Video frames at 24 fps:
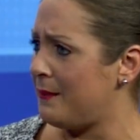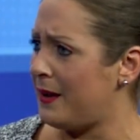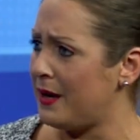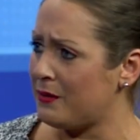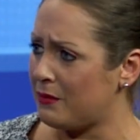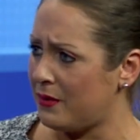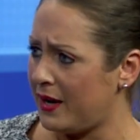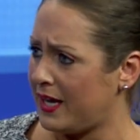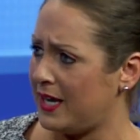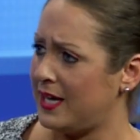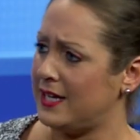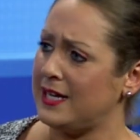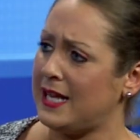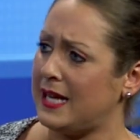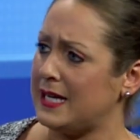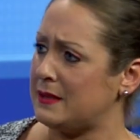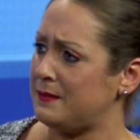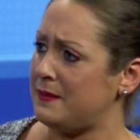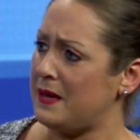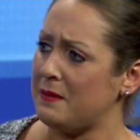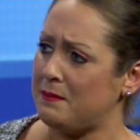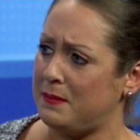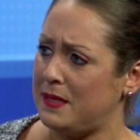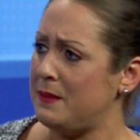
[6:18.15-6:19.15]
I recognize
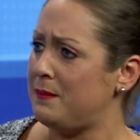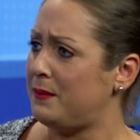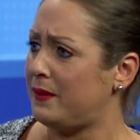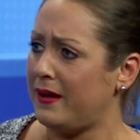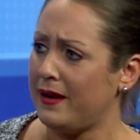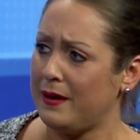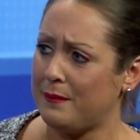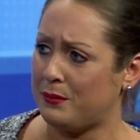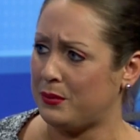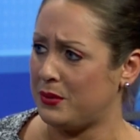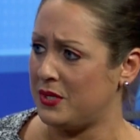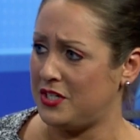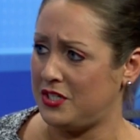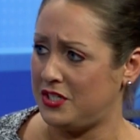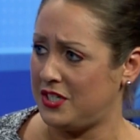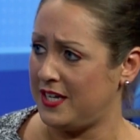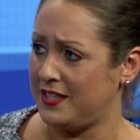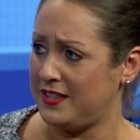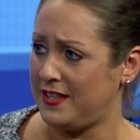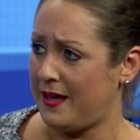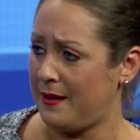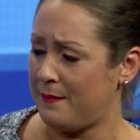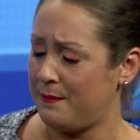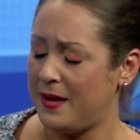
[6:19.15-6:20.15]
my people, I
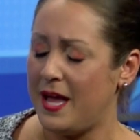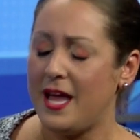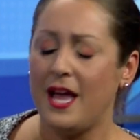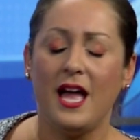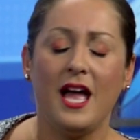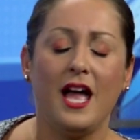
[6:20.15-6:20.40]
appreciate them.